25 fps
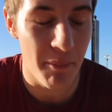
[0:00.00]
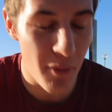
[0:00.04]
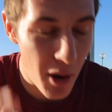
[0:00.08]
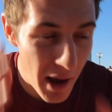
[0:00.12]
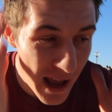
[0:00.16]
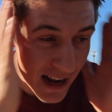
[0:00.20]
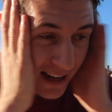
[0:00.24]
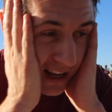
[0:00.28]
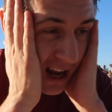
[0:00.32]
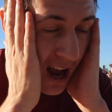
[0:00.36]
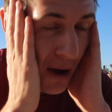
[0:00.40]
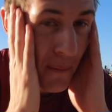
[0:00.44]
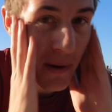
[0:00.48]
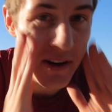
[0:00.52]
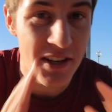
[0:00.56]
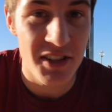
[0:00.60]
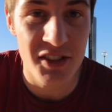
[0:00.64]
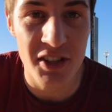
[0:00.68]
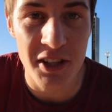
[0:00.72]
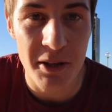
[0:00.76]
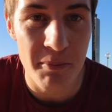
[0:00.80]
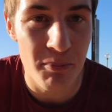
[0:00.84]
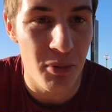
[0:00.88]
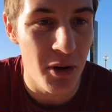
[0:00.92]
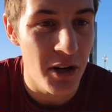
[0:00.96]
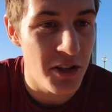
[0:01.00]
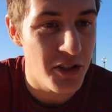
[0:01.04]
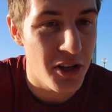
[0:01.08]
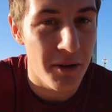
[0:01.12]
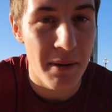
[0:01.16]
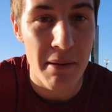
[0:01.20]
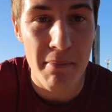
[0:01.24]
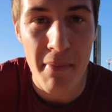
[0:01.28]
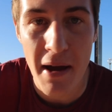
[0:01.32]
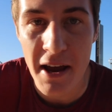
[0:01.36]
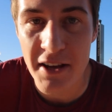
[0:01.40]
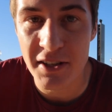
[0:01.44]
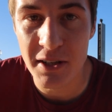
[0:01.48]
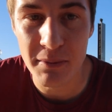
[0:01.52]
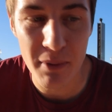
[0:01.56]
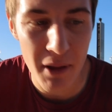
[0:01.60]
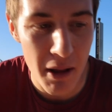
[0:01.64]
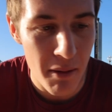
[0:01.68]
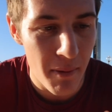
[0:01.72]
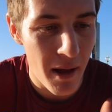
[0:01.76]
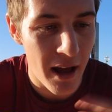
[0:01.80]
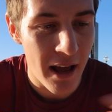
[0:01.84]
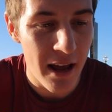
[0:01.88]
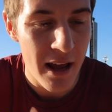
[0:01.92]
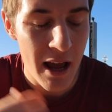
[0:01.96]
Man, I can't wait to see the bridge, it's gonna be amazing, blah,
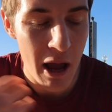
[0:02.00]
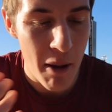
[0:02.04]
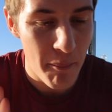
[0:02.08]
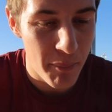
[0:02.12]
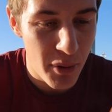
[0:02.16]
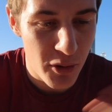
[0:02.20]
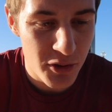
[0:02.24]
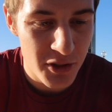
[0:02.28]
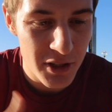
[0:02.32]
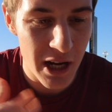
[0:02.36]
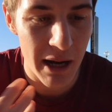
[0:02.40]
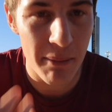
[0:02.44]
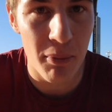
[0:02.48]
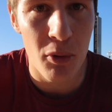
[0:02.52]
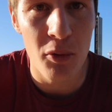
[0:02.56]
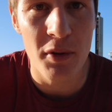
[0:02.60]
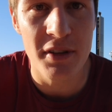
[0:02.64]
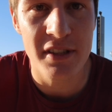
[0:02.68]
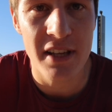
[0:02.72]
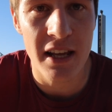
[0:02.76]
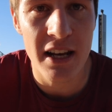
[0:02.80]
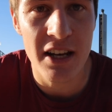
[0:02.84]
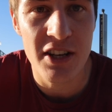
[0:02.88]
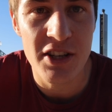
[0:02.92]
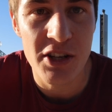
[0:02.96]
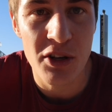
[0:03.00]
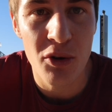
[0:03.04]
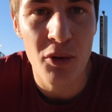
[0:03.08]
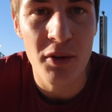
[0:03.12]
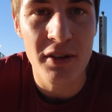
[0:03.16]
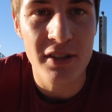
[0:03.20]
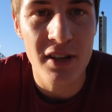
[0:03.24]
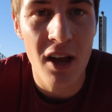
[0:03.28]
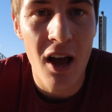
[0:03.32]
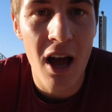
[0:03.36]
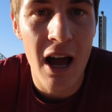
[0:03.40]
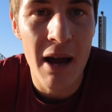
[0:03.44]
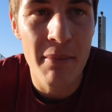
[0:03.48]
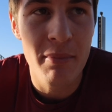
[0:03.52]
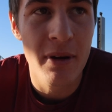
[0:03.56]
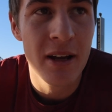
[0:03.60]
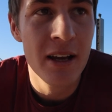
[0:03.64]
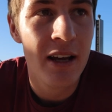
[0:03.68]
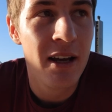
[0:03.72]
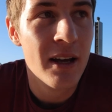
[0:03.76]
blah, blah. Building up all this energy and all this hype.